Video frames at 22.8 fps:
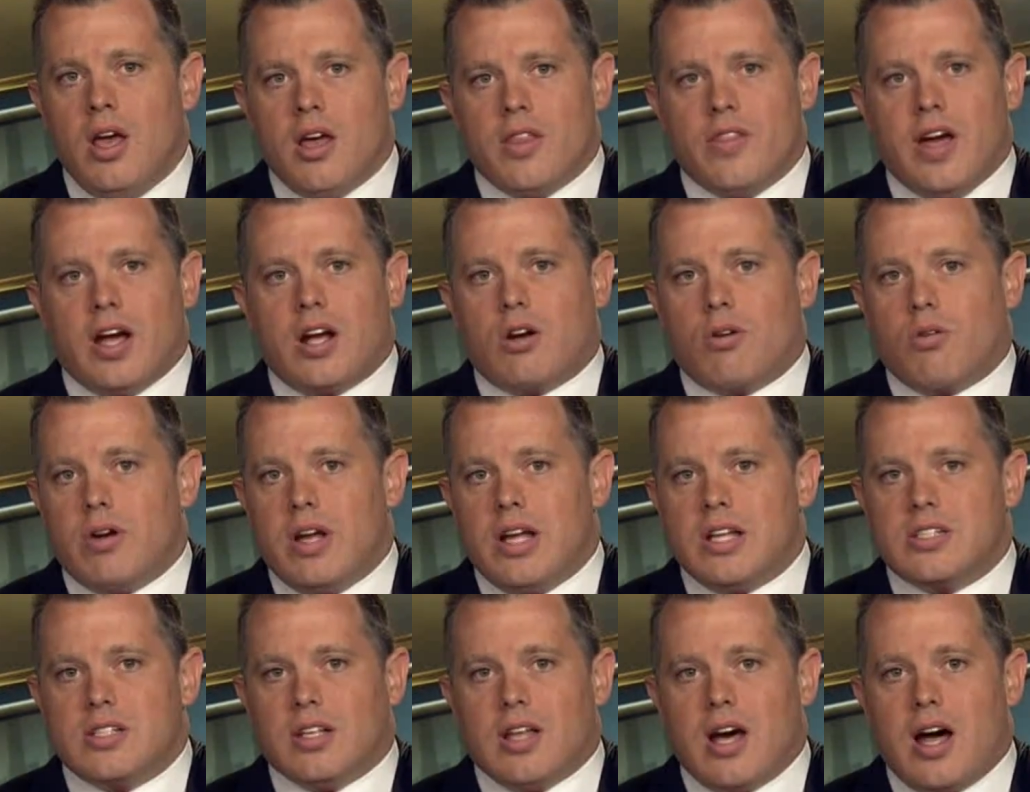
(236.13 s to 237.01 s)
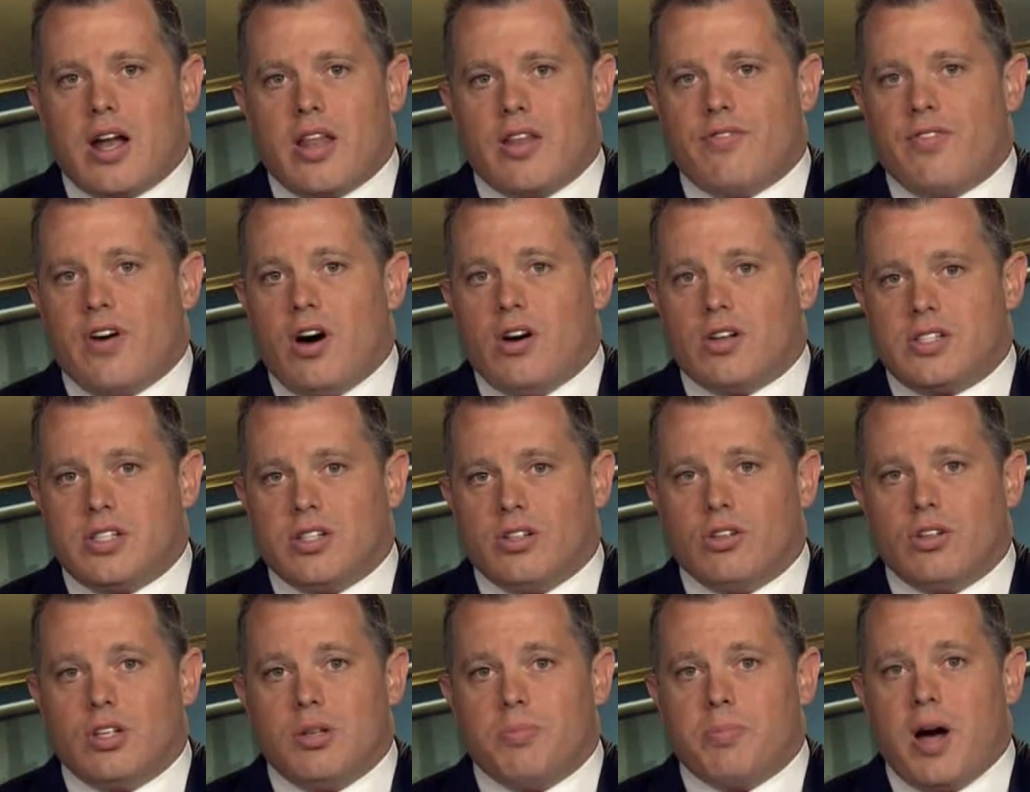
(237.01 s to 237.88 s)
That creates a lot of the
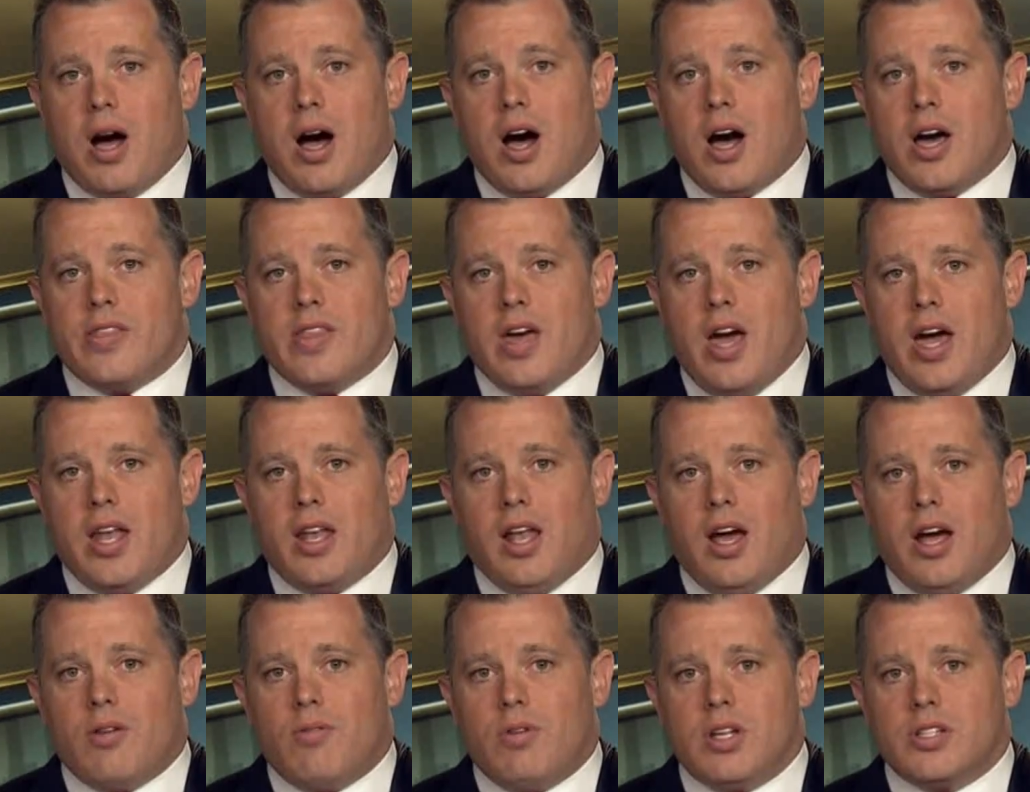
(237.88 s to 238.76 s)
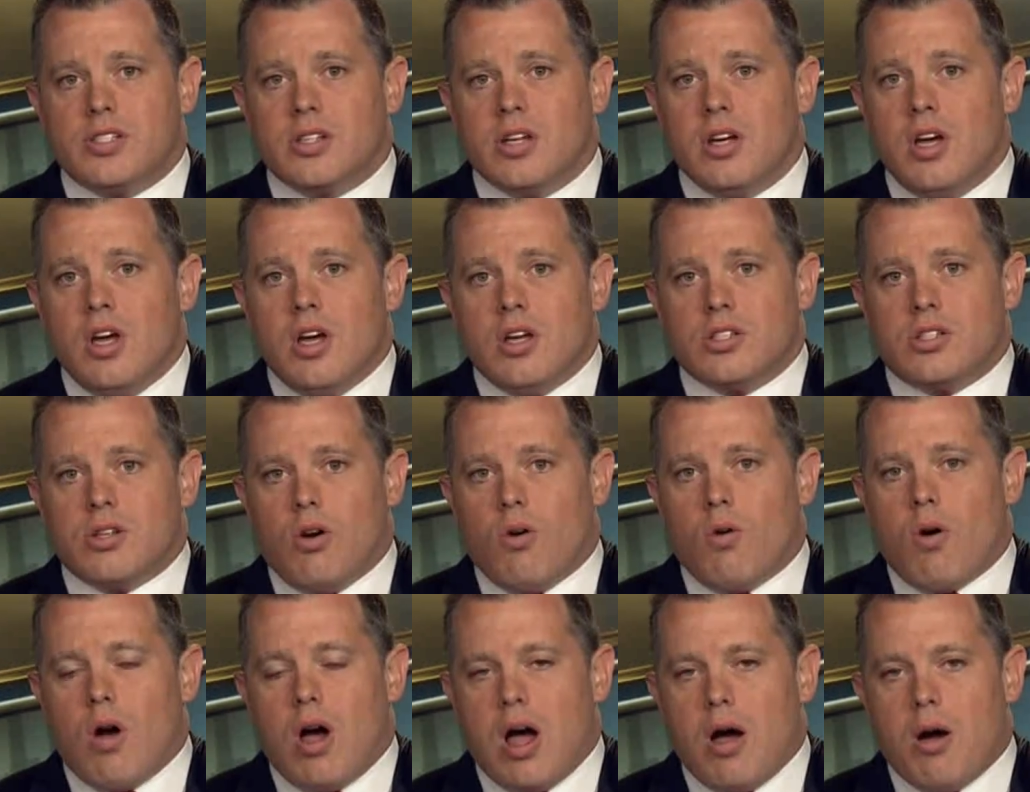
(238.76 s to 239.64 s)
volatility behind the headline risk.
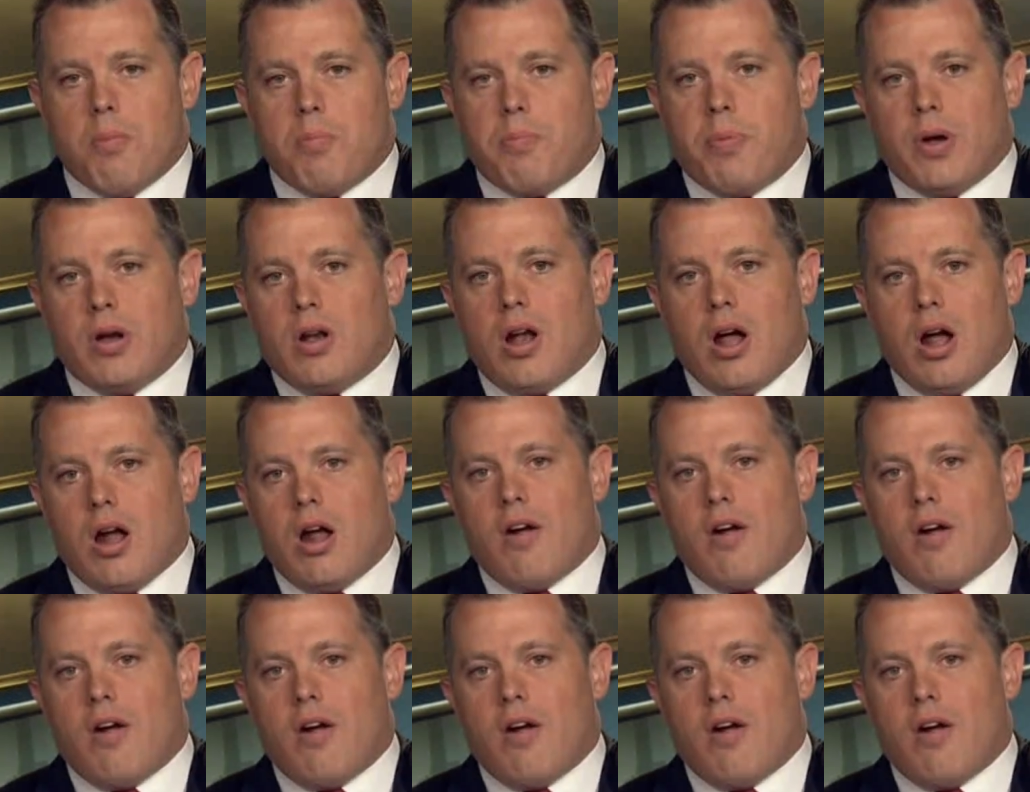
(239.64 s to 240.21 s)
So, but